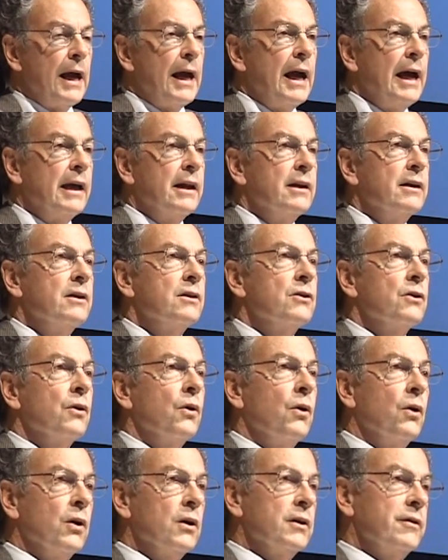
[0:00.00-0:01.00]
And
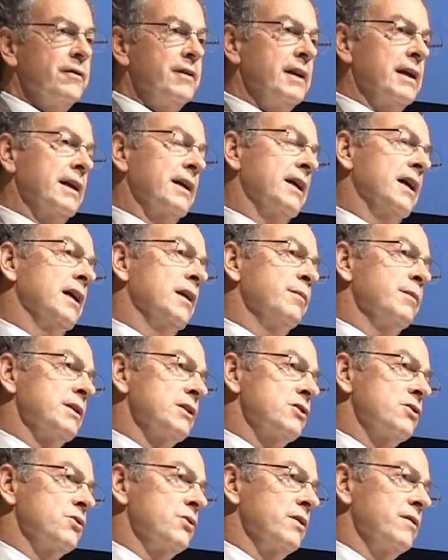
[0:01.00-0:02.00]
all of the
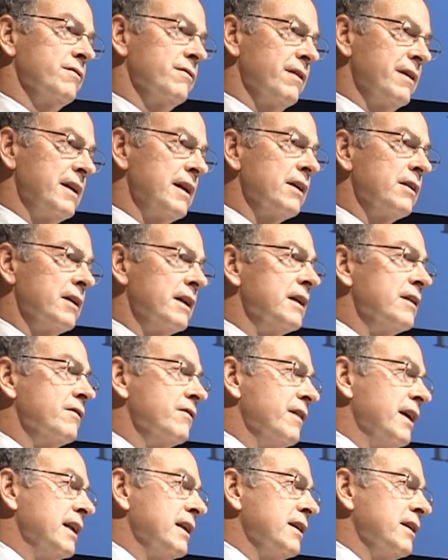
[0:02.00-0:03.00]
economists who
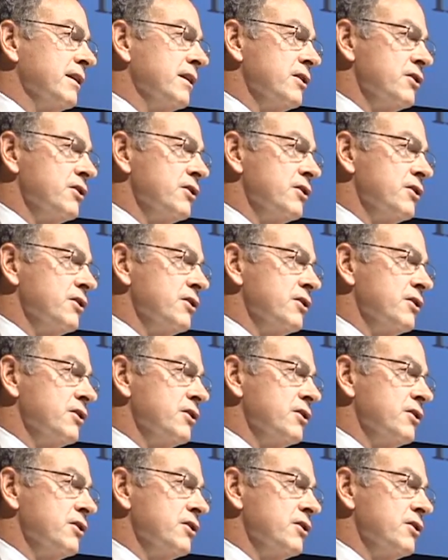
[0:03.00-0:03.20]
invented